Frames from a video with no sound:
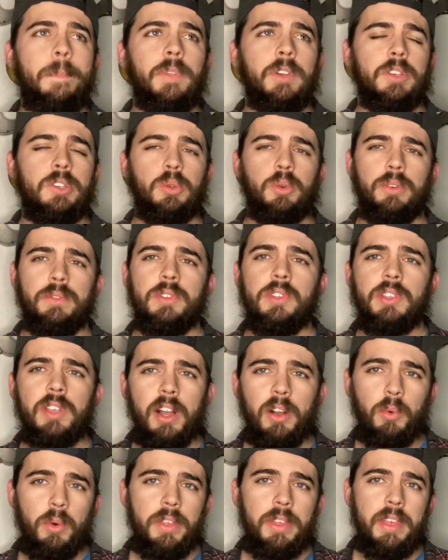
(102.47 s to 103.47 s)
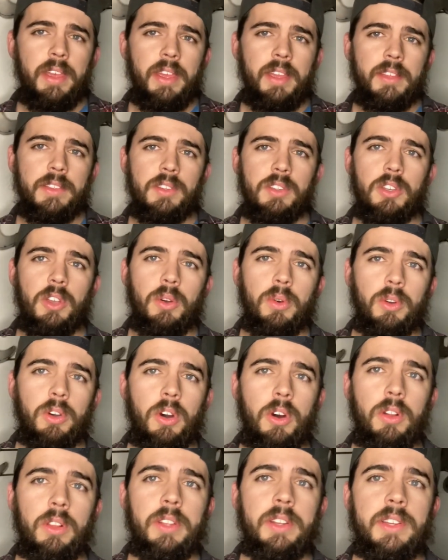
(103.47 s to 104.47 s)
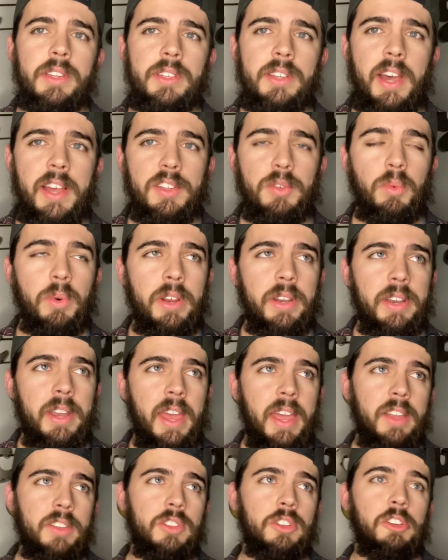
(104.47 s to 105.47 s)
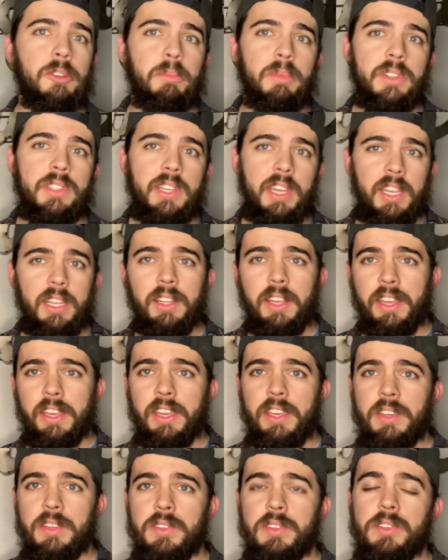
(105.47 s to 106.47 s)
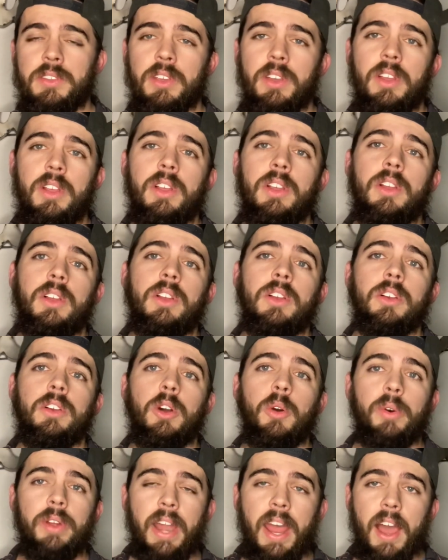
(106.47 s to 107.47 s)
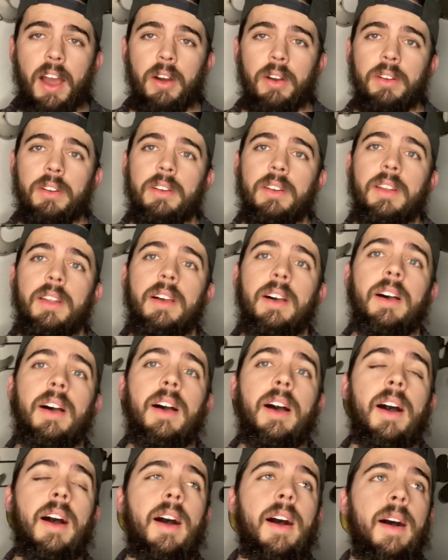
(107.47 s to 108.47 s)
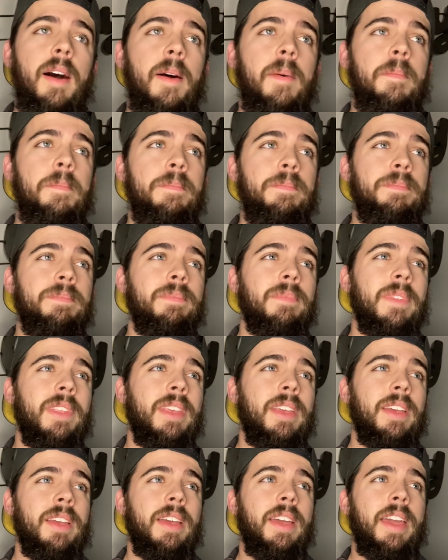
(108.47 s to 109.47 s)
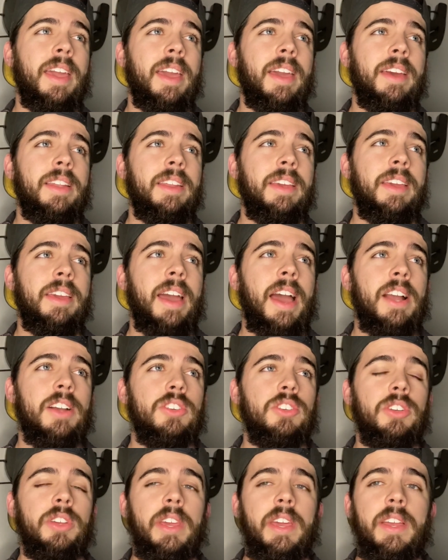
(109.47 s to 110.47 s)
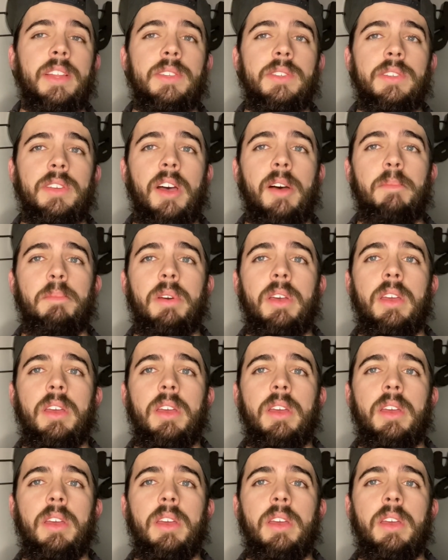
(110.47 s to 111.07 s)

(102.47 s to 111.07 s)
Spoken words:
sort of stuck with it, and so Kola decides one day to pretend like he's going out, and he actually ends up